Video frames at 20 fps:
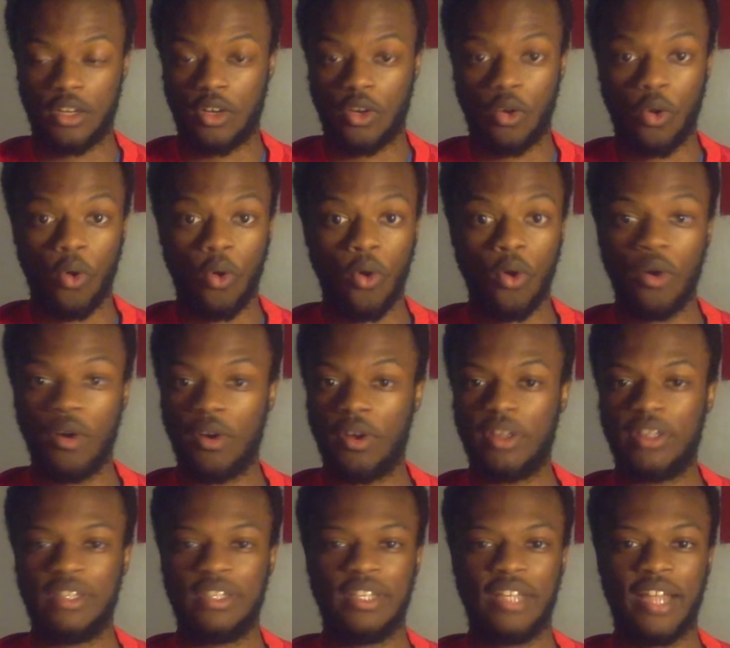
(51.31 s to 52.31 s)
goal
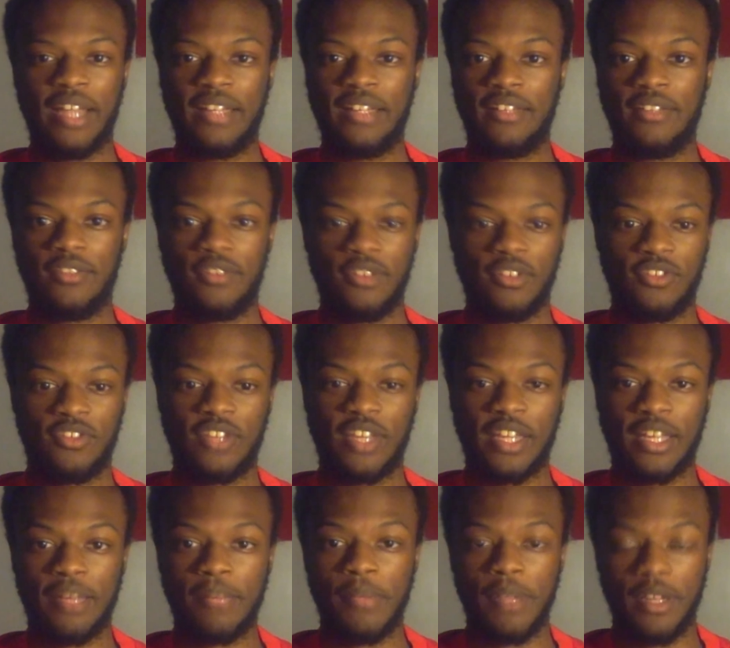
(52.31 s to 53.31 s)
in
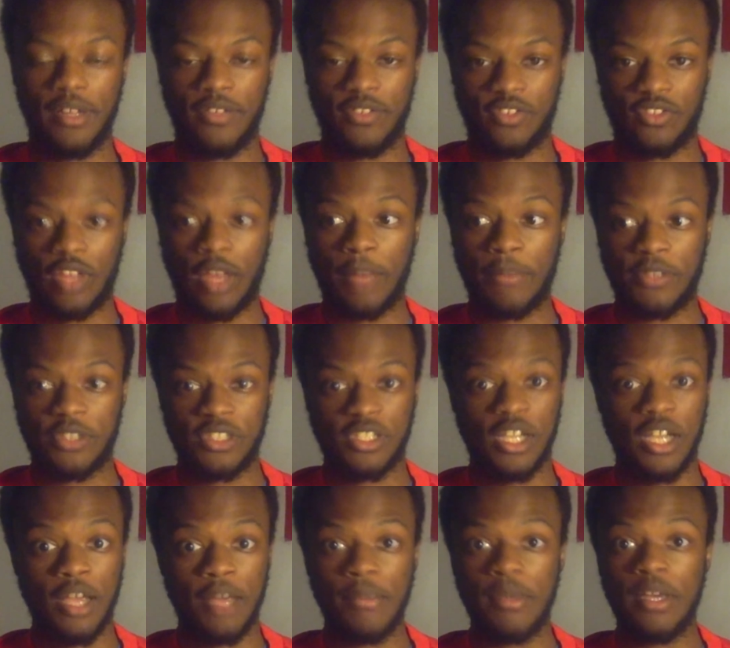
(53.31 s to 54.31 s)
92nd minute of stoppage
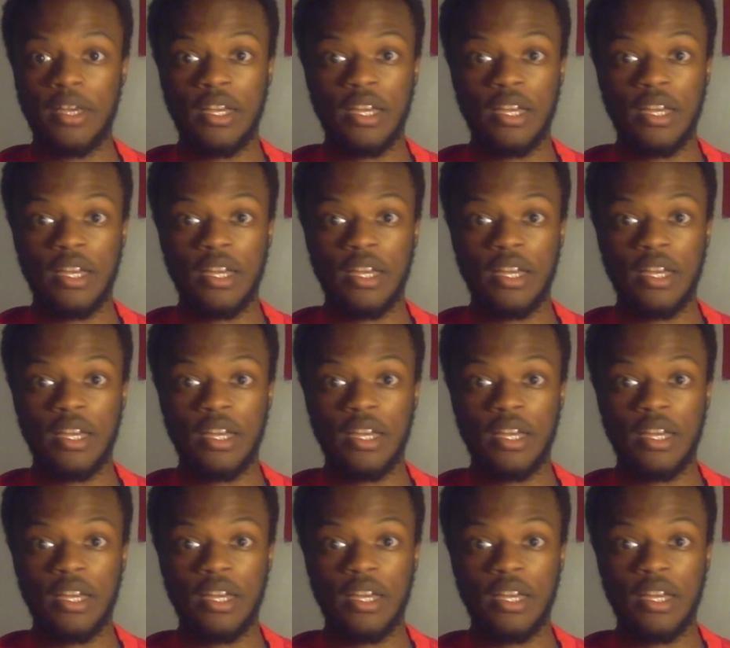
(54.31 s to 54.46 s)
time.